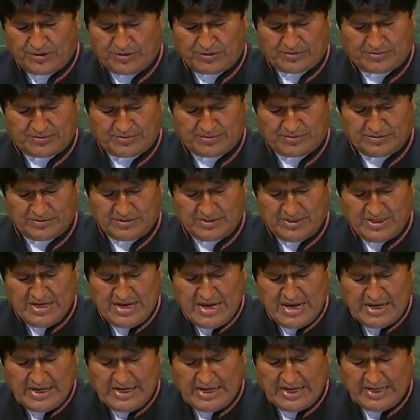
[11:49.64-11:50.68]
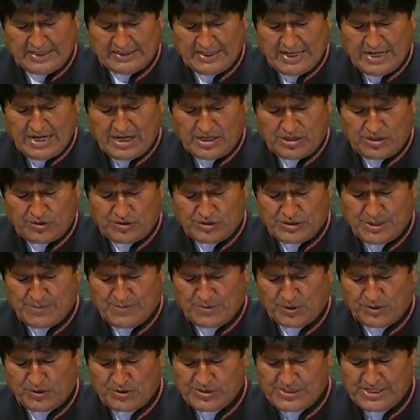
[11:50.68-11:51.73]
Every year it's hotter
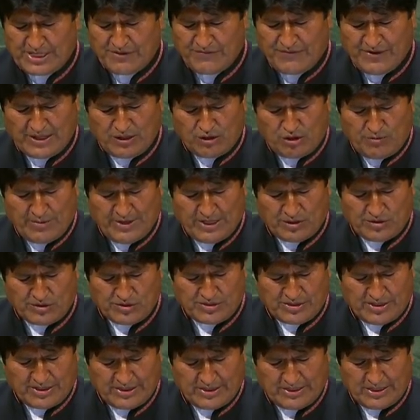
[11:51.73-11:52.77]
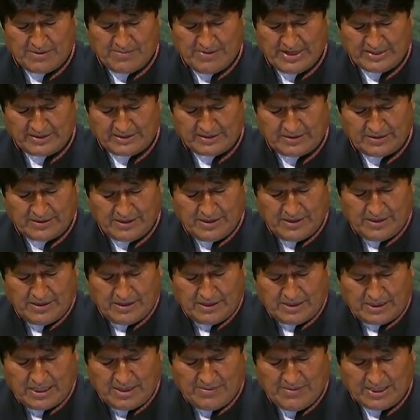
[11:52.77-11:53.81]
than it was the year before.
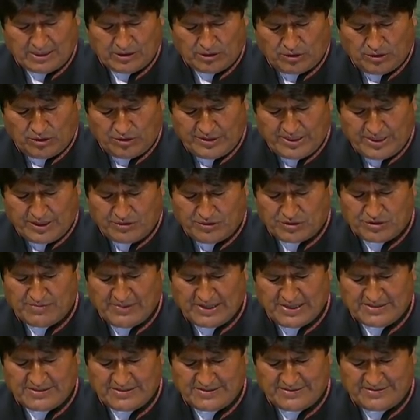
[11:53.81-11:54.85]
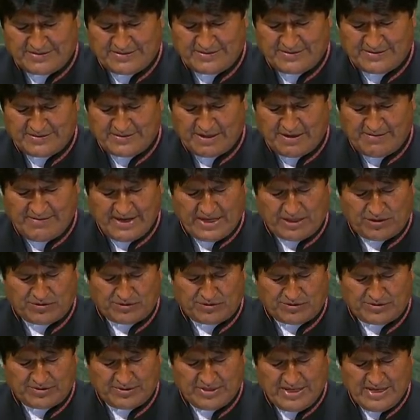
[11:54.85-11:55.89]
Every year
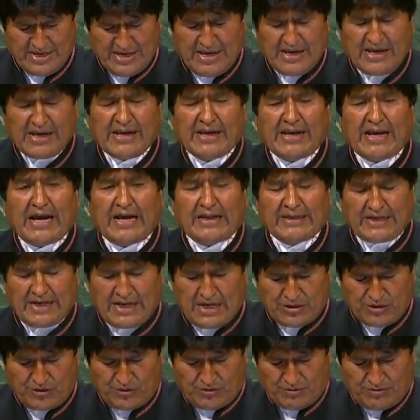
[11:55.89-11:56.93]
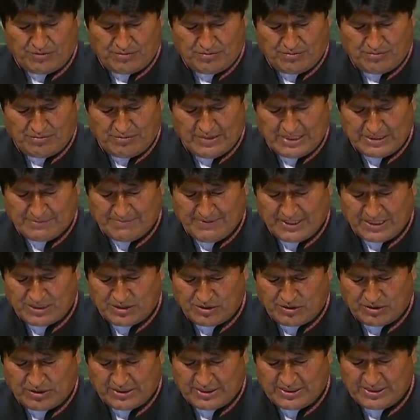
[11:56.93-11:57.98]
there are more harsher
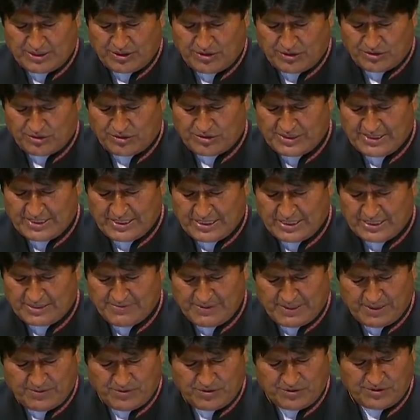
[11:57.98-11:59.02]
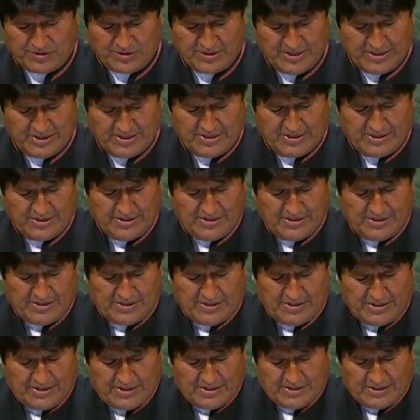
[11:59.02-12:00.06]
phenomena that
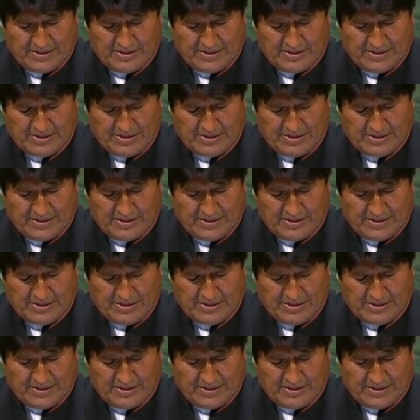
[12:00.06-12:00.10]
occur.